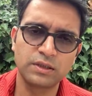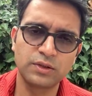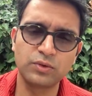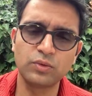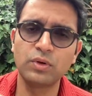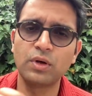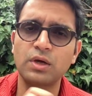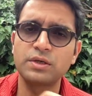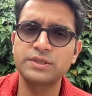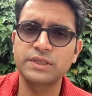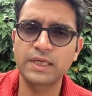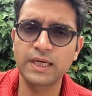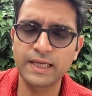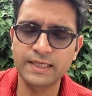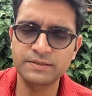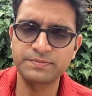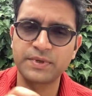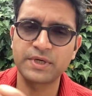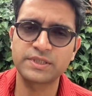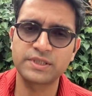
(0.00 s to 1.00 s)
two logical
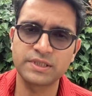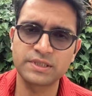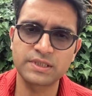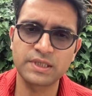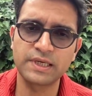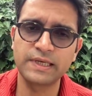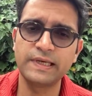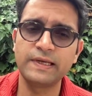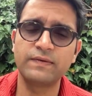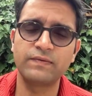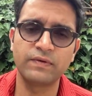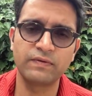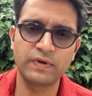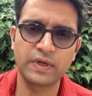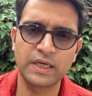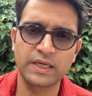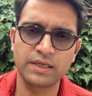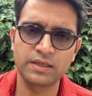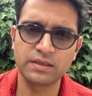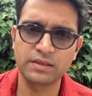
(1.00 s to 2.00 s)
expressions are
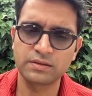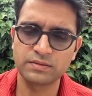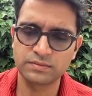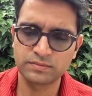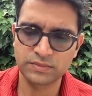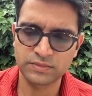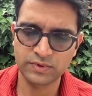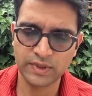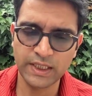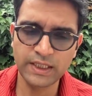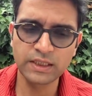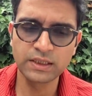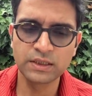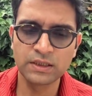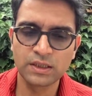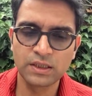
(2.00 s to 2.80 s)
equivalent, right?